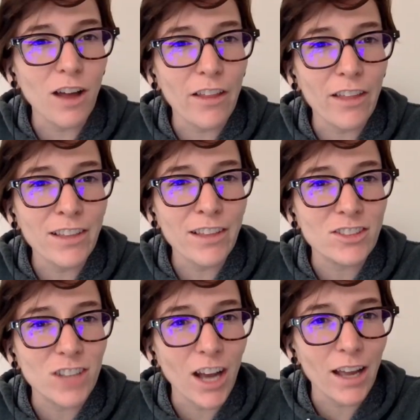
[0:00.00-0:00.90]
guy, that thing's
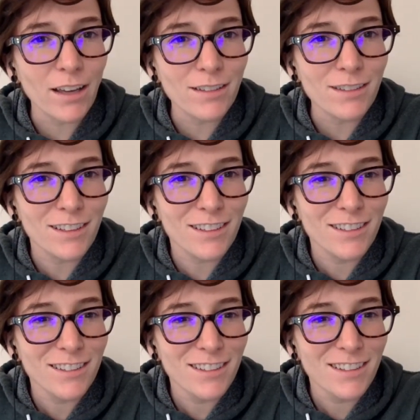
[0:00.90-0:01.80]
giant.
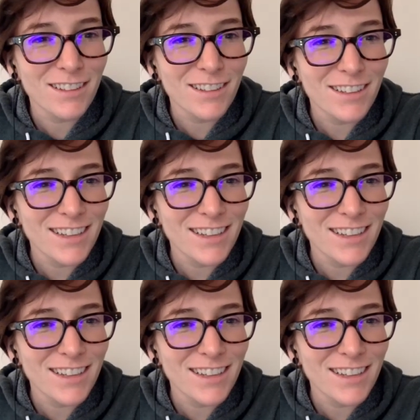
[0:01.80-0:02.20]
Well.